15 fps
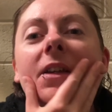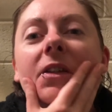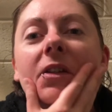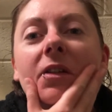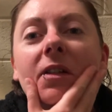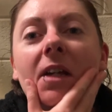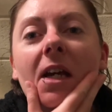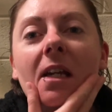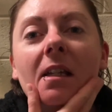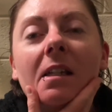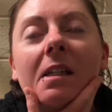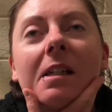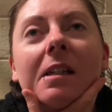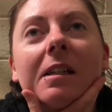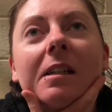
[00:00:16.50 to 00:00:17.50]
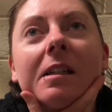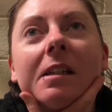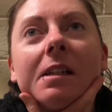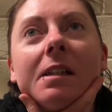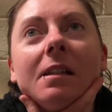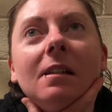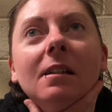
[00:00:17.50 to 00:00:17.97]
day
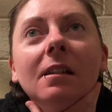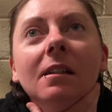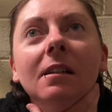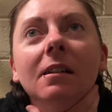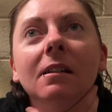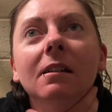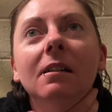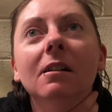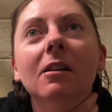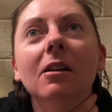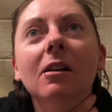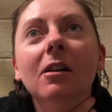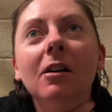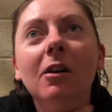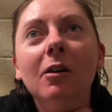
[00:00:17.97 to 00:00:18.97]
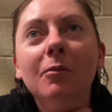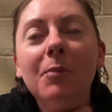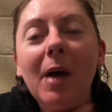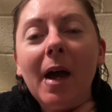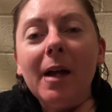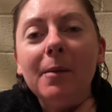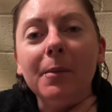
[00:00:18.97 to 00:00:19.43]
6 on
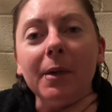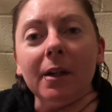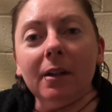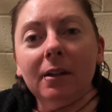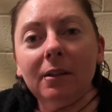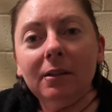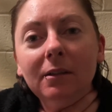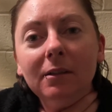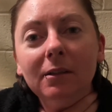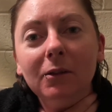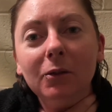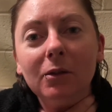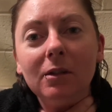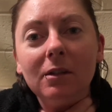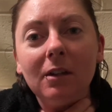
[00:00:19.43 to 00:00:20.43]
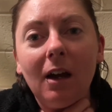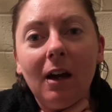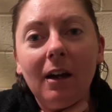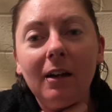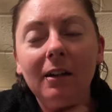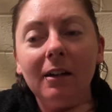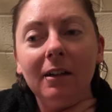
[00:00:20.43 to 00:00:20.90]
paper looked
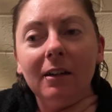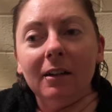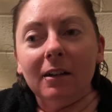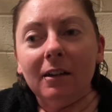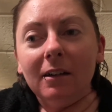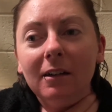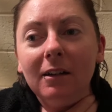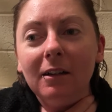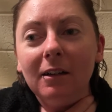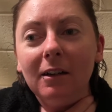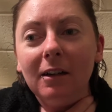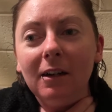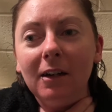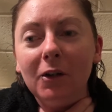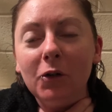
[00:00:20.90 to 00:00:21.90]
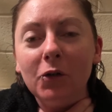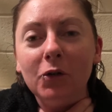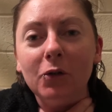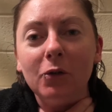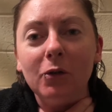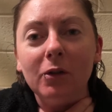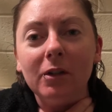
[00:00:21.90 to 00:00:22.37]
like a
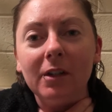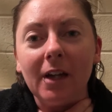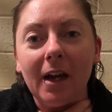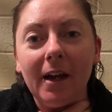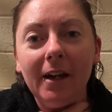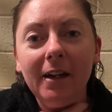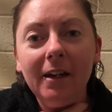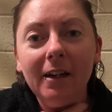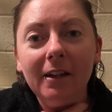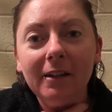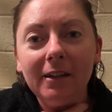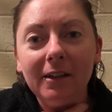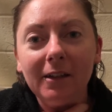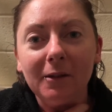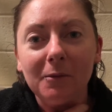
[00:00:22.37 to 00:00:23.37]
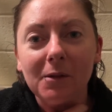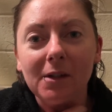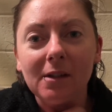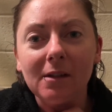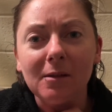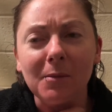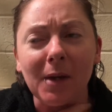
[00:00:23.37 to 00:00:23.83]
short day. I think it
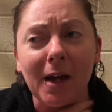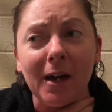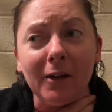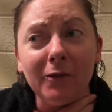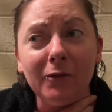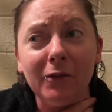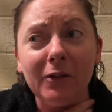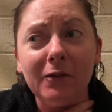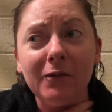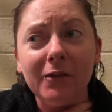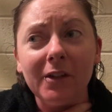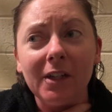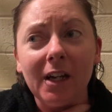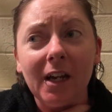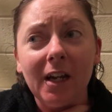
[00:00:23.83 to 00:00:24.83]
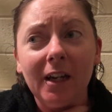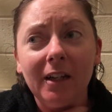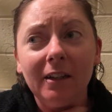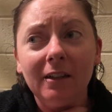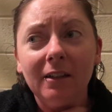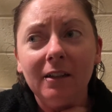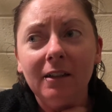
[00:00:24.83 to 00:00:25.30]
was about
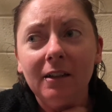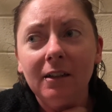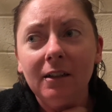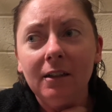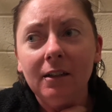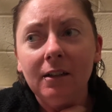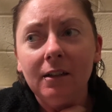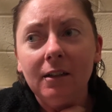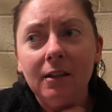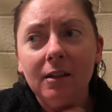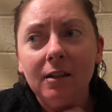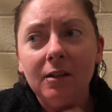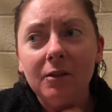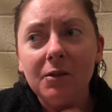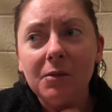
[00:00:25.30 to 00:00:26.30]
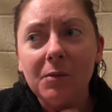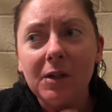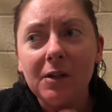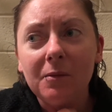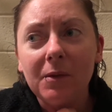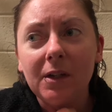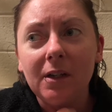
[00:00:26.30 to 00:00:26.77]
15. It's meant
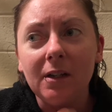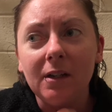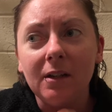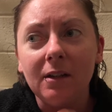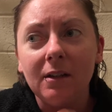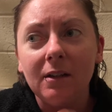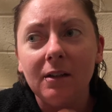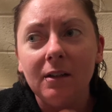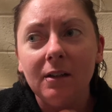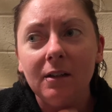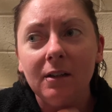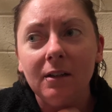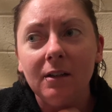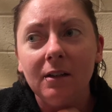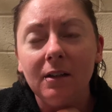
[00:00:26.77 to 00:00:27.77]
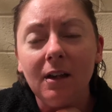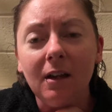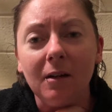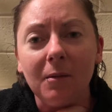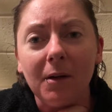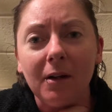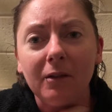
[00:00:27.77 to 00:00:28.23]
to be, yeah,
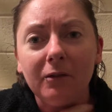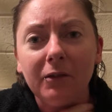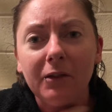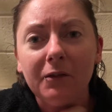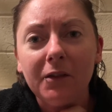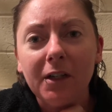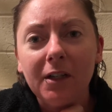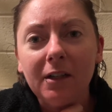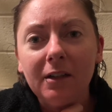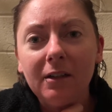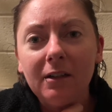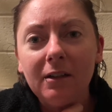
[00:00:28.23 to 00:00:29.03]
about 15